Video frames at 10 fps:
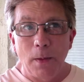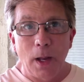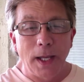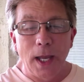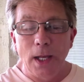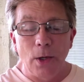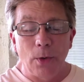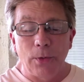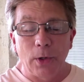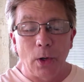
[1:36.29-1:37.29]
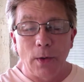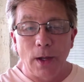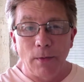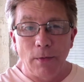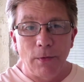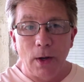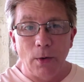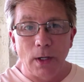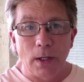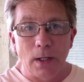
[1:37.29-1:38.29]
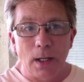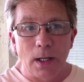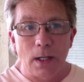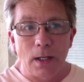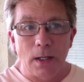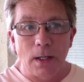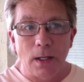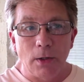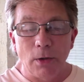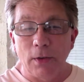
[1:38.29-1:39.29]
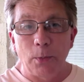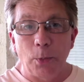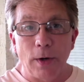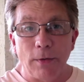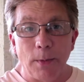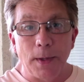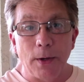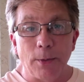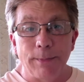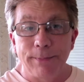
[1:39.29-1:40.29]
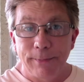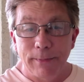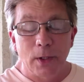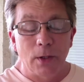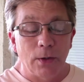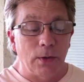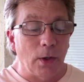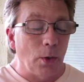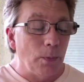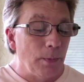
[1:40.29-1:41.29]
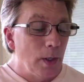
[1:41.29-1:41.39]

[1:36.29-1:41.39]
like 8 years ago they found it, and it just spread from there. So